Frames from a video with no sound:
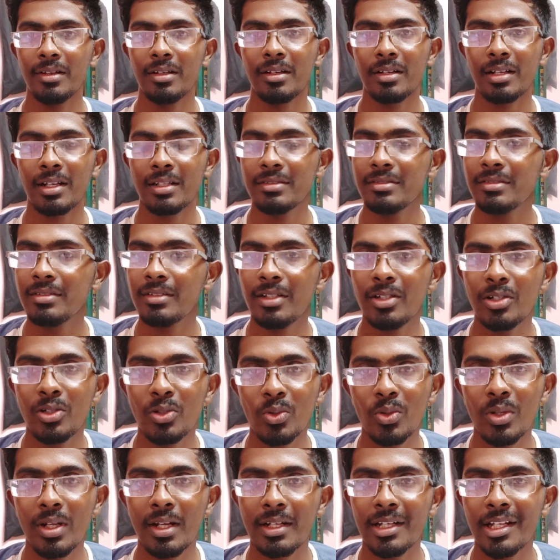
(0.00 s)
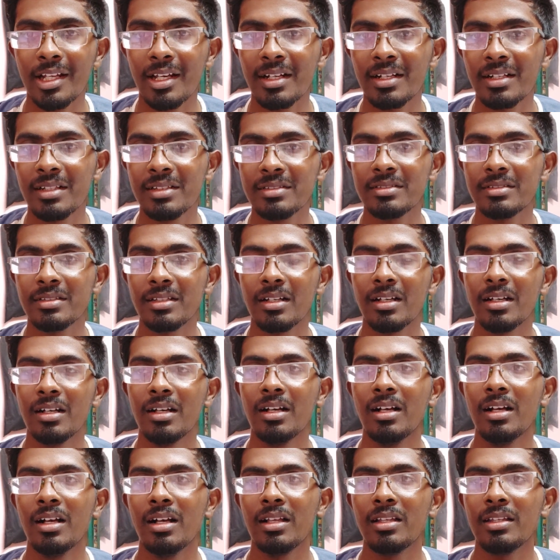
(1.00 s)
consider two rectangles.
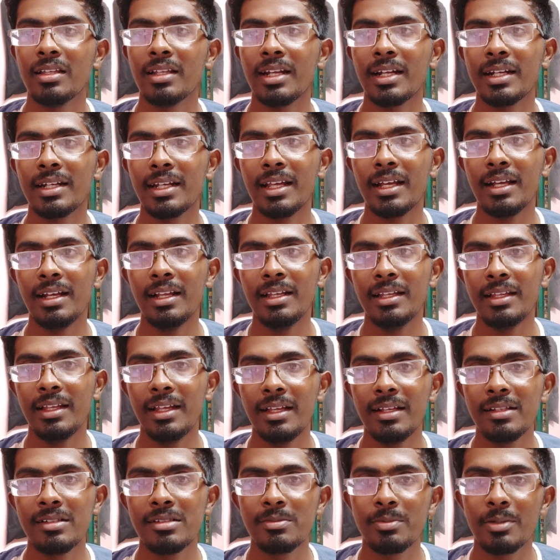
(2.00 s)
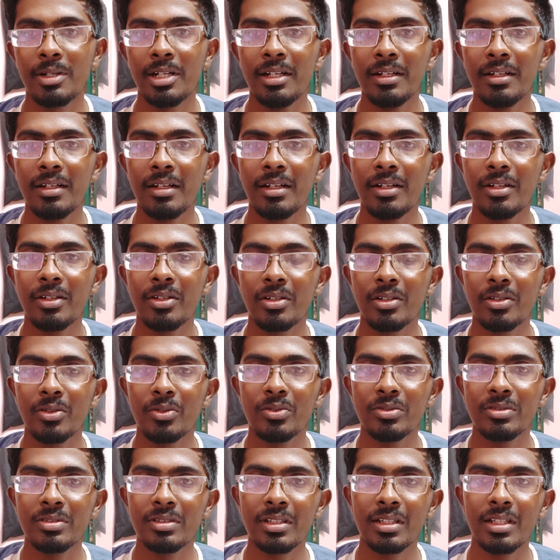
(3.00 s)
The rectangle A is printed
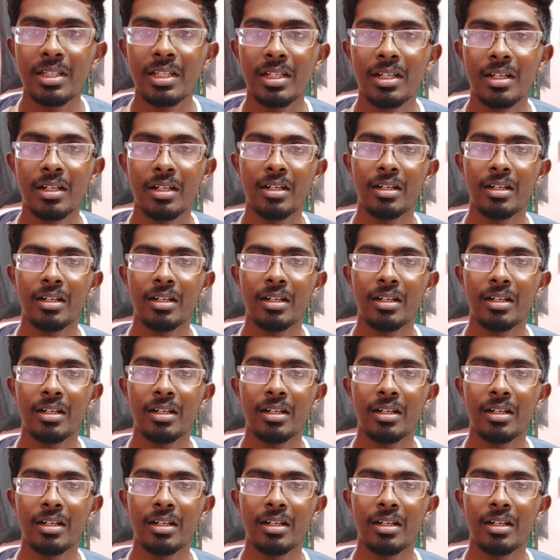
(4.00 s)
using